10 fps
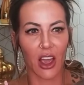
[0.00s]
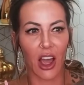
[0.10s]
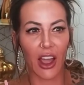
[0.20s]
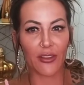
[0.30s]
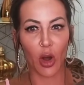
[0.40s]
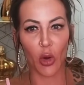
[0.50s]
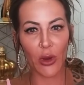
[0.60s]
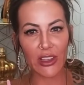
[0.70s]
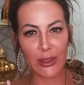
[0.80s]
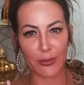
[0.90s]
I've
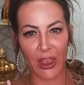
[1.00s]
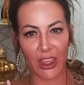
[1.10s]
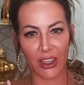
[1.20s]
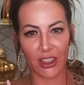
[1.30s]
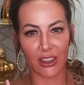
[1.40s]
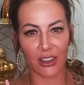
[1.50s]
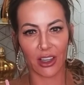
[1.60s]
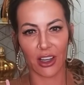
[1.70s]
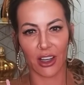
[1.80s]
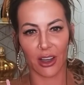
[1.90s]
always been
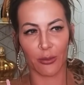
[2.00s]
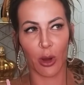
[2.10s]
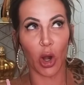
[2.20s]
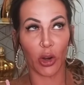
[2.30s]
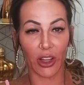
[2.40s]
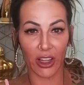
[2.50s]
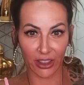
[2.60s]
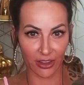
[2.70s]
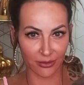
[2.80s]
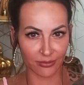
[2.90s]

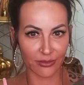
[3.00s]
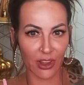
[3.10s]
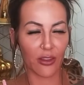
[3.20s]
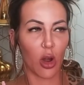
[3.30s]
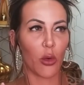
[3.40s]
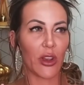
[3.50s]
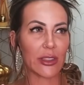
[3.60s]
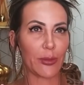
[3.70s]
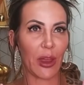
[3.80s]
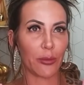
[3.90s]
hard-headed. I've
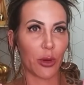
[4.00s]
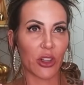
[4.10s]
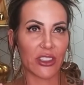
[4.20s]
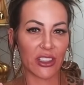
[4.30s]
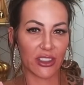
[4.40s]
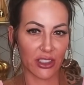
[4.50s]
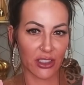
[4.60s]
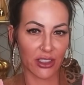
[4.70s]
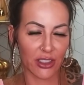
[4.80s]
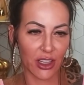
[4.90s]
always been
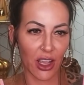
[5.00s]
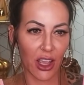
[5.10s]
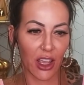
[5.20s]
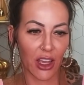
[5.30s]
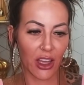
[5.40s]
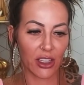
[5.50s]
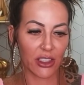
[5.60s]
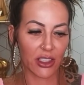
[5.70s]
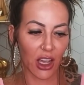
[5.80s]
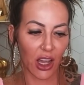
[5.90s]
persistent.
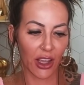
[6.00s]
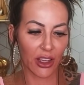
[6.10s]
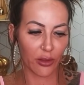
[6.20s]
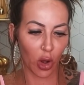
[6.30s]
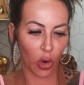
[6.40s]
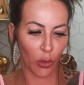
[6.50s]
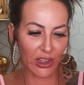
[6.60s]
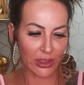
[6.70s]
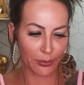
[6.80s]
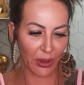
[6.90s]
And I have
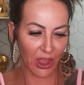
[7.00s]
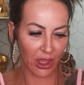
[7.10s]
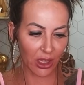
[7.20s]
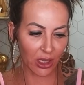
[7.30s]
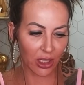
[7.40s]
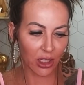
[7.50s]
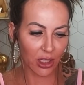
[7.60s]
always been...